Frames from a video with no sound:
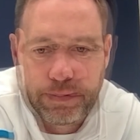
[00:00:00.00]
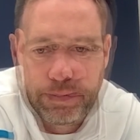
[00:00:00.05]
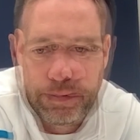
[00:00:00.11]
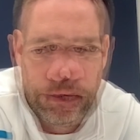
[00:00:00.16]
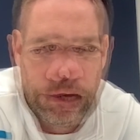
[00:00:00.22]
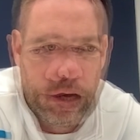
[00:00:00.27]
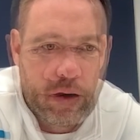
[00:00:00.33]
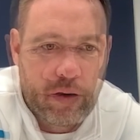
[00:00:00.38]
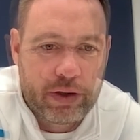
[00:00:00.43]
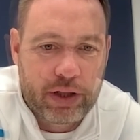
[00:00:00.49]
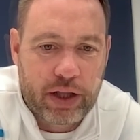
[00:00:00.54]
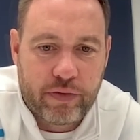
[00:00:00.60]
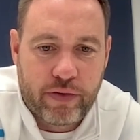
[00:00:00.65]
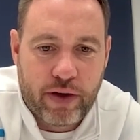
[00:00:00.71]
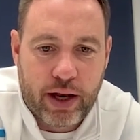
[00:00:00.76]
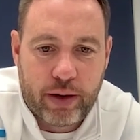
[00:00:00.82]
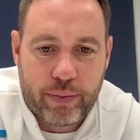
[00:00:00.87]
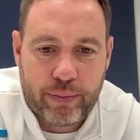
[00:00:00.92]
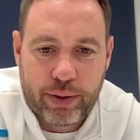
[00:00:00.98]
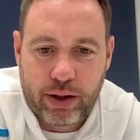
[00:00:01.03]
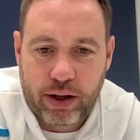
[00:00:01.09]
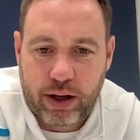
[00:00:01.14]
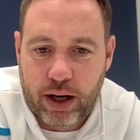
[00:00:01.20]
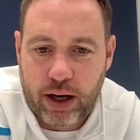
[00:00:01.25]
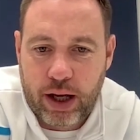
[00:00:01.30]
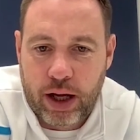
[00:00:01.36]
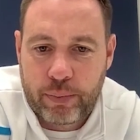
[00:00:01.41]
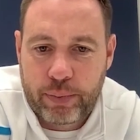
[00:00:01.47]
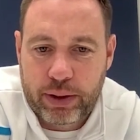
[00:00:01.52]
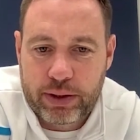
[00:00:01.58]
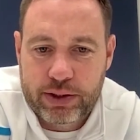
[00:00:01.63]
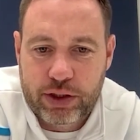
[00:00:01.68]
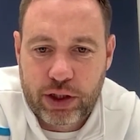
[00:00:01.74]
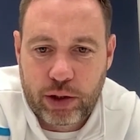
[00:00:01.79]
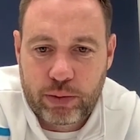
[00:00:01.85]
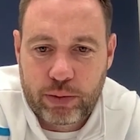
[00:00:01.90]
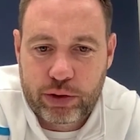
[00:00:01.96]
We are a development club in
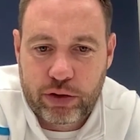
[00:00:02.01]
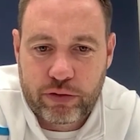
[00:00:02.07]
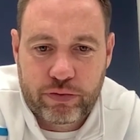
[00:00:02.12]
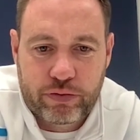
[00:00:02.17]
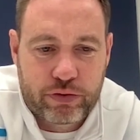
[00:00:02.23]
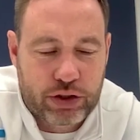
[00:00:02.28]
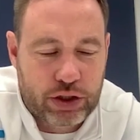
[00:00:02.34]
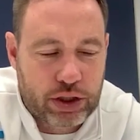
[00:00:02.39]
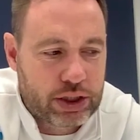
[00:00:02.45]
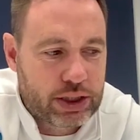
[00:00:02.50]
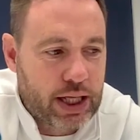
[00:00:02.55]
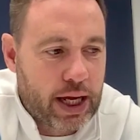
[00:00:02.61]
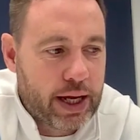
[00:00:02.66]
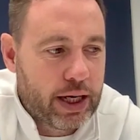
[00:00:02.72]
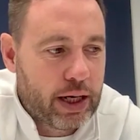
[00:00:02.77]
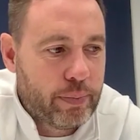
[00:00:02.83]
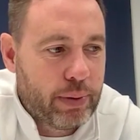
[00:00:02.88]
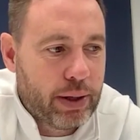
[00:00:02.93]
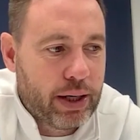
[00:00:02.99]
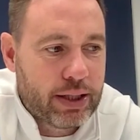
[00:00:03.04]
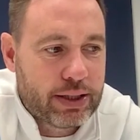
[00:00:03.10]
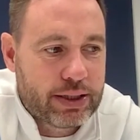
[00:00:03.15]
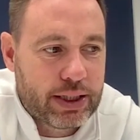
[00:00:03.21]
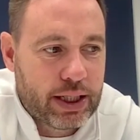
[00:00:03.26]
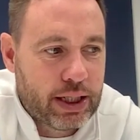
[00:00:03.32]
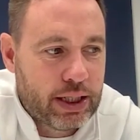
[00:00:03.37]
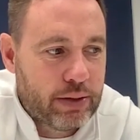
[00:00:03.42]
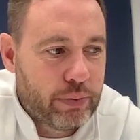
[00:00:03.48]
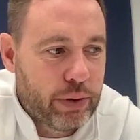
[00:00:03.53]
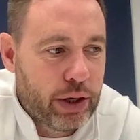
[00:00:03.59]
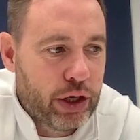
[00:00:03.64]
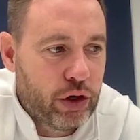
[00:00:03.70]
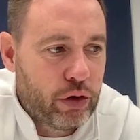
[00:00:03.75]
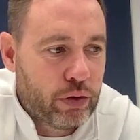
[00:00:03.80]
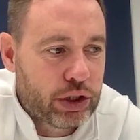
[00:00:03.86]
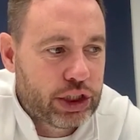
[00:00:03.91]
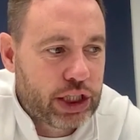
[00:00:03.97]
terms of sustainability. When
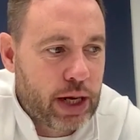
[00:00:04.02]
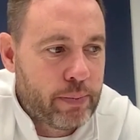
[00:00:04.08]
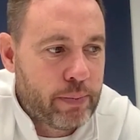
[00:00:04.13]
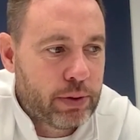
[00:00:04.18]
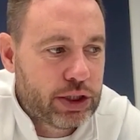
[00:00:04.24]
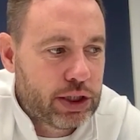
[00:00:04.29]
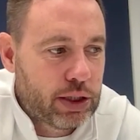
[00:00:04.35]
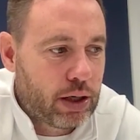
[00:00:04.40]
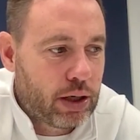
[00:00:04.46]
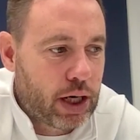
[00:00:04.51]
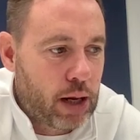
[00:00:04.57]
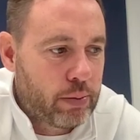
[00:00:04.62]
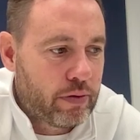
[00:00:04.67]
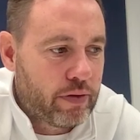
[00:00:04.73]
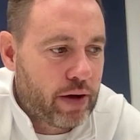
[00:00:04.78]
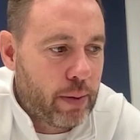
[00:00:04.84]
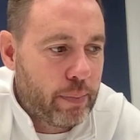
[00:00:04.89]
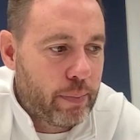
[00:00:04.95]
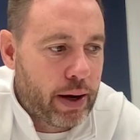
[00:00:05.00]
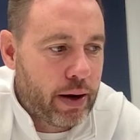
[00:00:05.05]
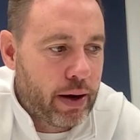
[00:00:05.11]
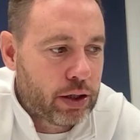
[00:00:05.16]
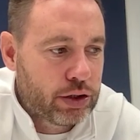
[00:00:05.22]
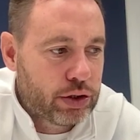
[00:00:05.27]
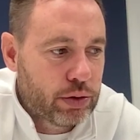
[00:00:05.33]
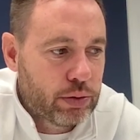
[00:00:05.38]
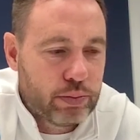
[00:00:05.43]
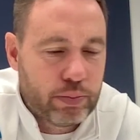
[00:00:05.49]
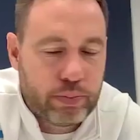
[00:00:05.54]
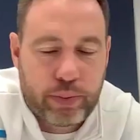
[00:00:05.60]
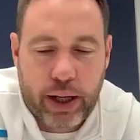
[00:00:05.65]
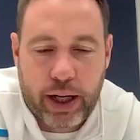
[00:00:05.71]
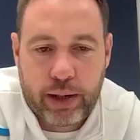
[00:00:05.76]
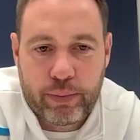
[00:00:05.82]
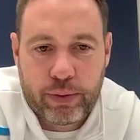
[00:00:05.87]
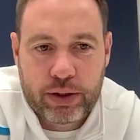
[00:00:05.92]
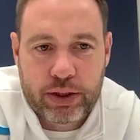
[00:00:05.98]
you're a championship club without parachute
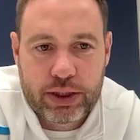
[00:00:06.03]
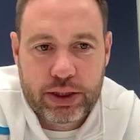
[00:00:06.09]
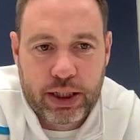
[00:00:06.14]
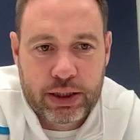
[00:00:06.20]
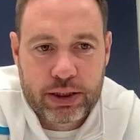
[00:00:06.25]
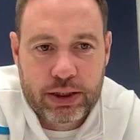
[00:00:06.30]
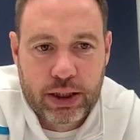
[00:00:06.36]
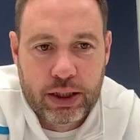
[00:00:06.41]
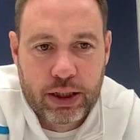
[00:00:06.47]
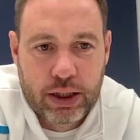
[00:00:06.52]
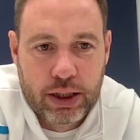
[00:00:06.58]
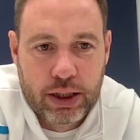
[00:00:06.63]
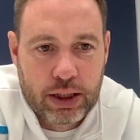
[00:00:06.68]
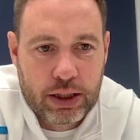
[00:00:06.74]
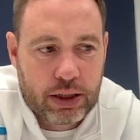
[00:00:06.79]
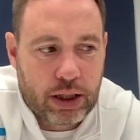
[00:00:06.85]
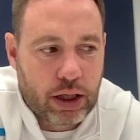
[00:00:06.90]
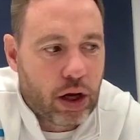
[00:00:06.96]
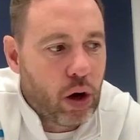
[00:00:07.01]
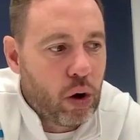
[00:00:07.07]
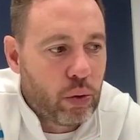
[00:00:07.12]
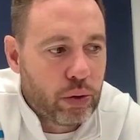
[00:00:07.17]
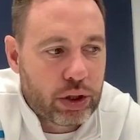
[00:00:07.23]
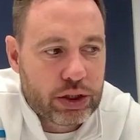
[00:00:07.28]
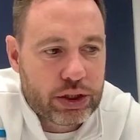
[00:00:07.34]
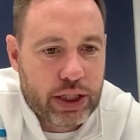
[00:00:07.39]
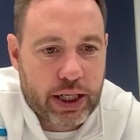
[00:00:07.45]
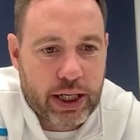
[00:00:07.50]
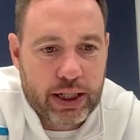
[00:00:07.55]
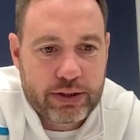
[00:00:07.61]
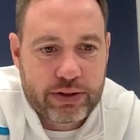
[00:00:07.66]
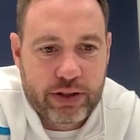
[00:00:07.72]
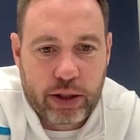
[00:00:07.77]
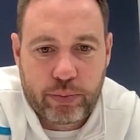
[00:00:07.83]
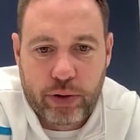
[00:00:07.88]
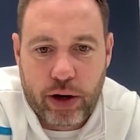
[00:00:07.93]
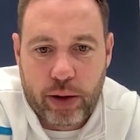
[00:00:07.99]
payments is the golden ticket
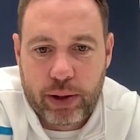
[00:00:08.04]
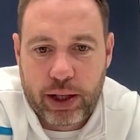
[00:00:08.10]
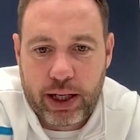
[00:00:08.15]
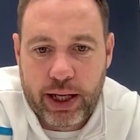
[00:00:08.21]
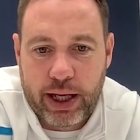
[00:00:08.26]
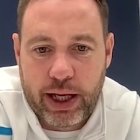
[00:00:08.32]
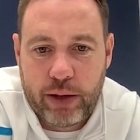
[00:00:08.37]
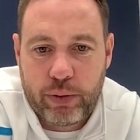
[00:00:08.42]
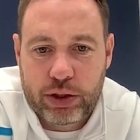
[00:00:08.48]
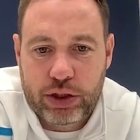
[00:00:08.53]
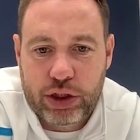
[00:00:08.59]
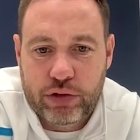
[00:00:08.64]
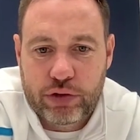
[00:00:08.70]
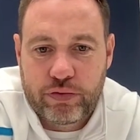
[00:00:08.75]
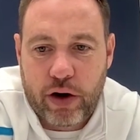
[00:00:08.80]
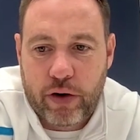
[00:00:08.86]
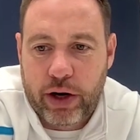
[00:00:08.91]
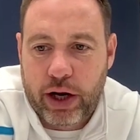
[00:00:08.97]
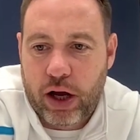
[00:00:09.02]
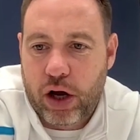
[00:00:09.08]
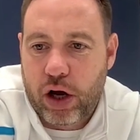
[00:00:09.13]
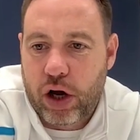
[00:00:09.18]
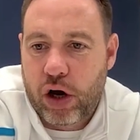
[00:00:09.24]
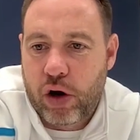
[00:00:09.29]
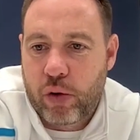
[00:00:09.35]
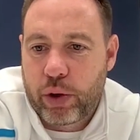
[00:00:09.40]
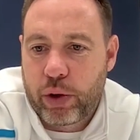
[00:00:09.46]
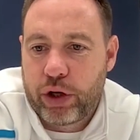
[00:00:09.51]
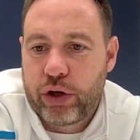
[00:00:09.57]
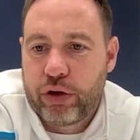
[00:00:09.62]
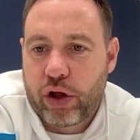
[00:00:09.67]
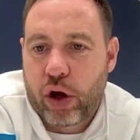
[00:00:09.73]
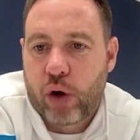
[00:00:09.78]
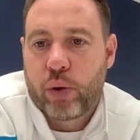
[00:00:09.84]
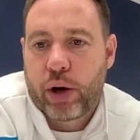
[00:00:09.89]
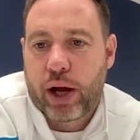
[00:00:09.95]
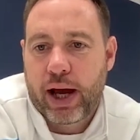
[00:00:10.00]
to the Premier League, which is very hard when you
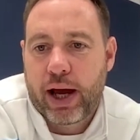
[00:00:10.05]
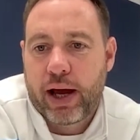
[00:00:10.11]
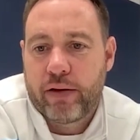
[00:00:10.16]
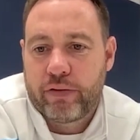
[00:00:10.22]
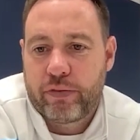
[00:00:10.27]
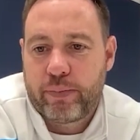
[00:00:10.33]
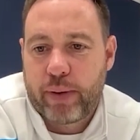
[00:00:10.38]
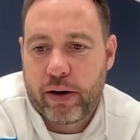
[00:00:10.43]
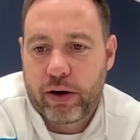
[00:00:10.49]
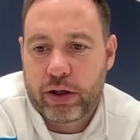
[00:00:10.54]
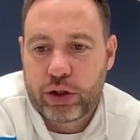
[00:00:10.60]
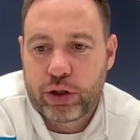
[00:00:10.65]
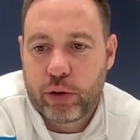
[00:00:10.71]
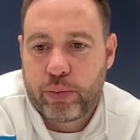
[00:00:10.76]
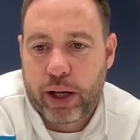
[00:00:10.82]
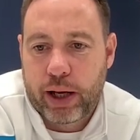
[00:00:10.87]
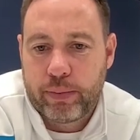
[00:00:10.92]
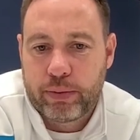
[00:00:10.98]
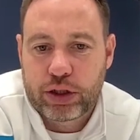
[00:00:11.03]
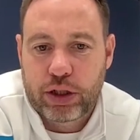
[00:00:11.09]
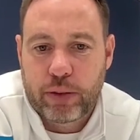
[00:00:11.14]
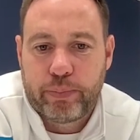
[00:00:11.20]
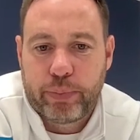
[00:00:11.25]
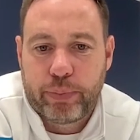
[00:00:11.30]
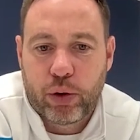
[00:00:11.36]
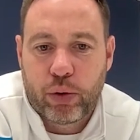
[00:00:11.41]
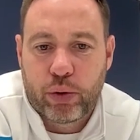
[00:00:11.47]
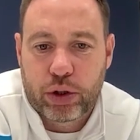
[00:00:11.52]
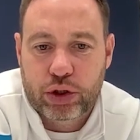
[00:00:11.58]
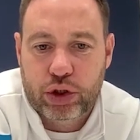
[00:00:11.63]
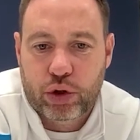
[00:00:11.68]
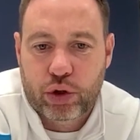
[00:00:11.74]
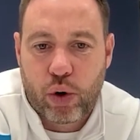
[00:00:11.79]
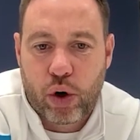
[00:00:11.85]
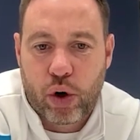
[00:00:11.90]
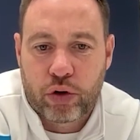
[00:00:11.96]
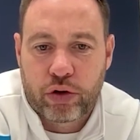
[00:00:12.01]
don't have parachute payments to build a
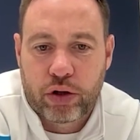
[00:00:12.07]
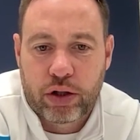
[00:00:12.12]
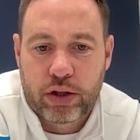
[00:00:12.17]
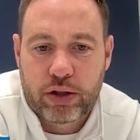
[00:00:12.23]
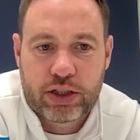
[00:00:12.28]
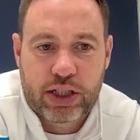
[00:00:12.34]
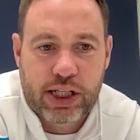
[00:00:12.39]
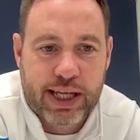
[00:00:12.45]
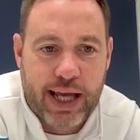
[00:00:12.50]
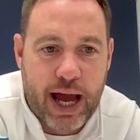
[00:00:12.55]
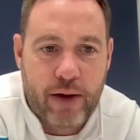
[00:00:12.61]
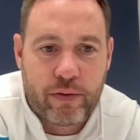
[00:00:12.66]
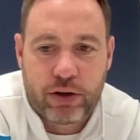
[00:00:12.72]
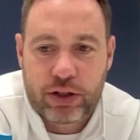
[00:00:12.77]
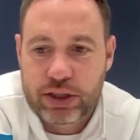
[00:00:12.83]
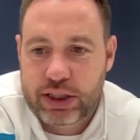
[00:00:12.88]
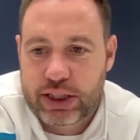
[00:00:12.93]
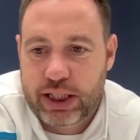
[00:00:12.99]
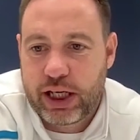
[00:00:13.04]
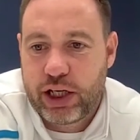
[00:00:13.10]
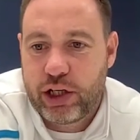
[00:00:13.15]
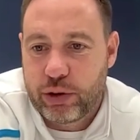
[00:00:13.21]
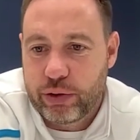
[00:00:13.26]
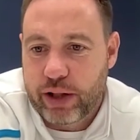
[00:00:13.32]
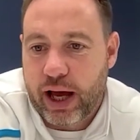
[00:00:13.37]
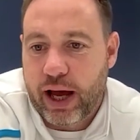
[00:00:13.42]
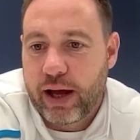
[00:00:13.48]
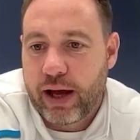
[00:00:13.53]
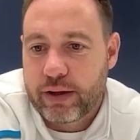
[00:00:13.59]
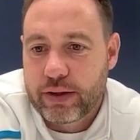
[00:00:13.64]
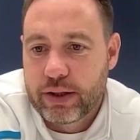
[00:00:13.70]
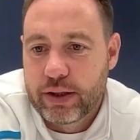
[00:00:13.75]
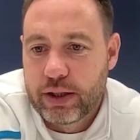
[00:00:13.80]
squad to guarantee you that.